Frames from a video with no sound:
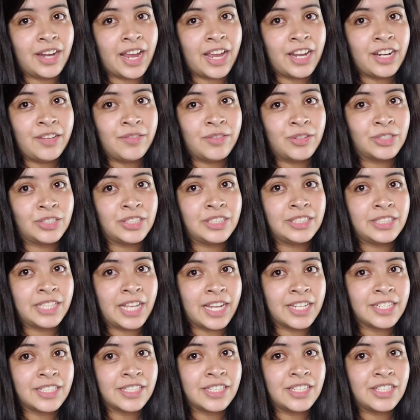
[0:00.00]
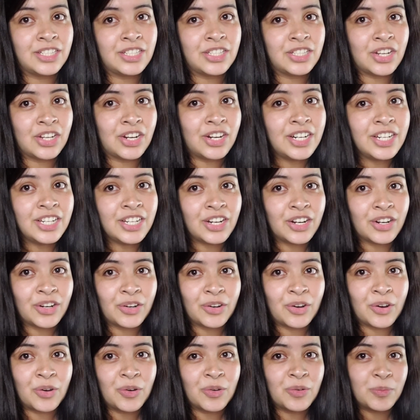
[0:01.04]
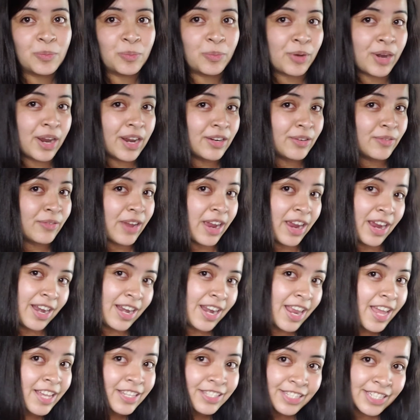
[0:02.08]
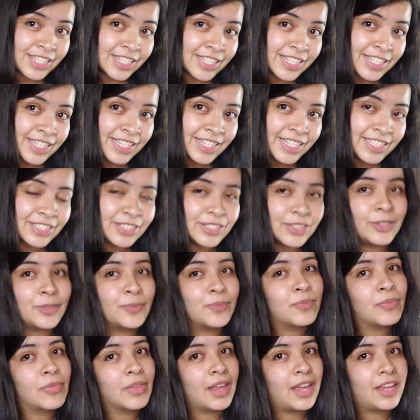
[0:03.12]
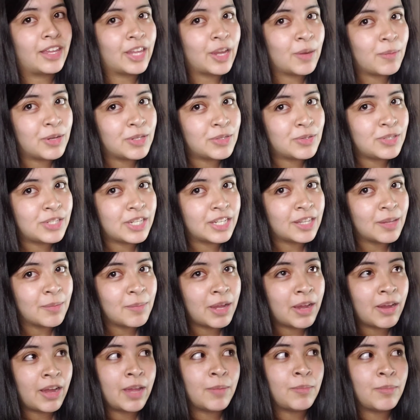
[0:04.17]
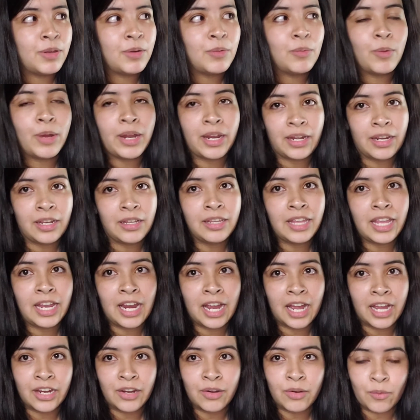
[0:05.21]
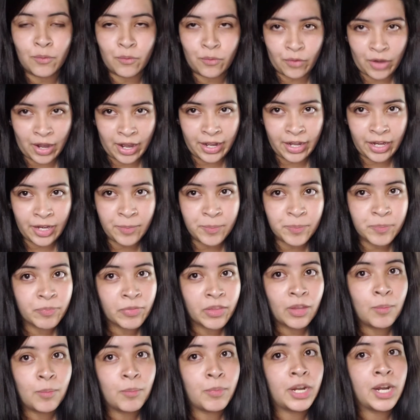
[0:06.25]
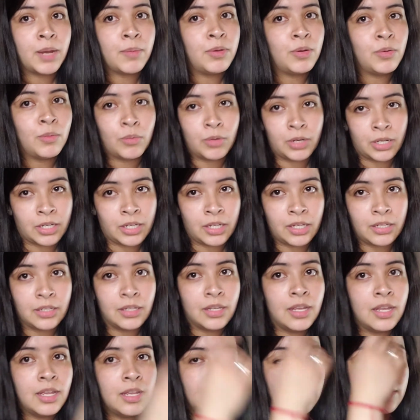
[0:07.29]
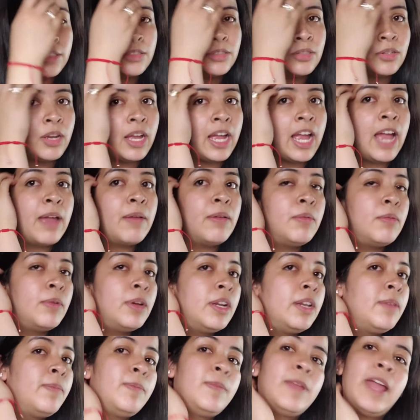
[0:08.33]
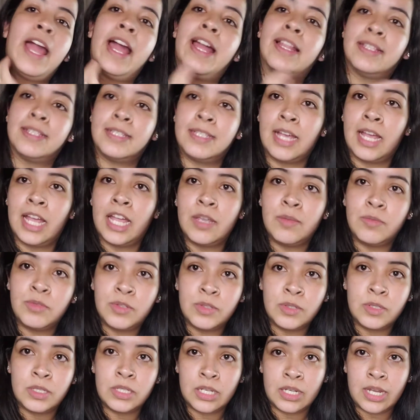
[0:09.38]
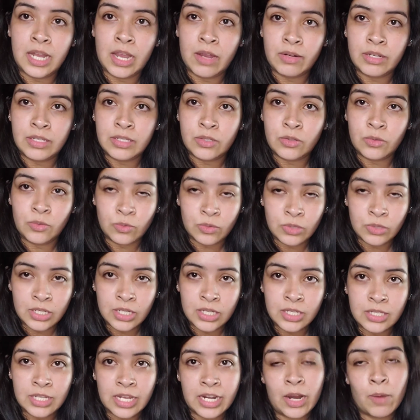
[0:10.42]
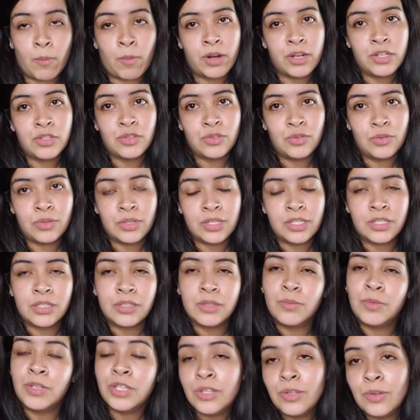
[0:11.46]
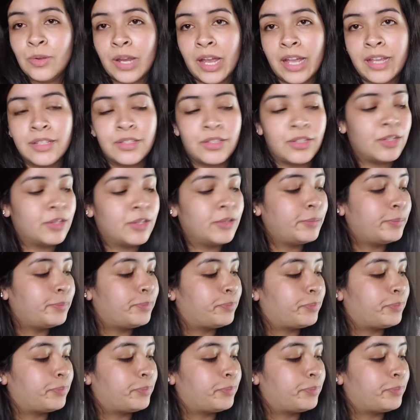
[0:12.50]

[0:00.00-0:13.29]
Annabelle, she's actually starting her own brand of eyelashes, so I can't wait to check them out. I've been waiting. They got here on Friday, but I've been working, so I haven't really had time to sit down and do this, and I wanted to do this with you guys, you know.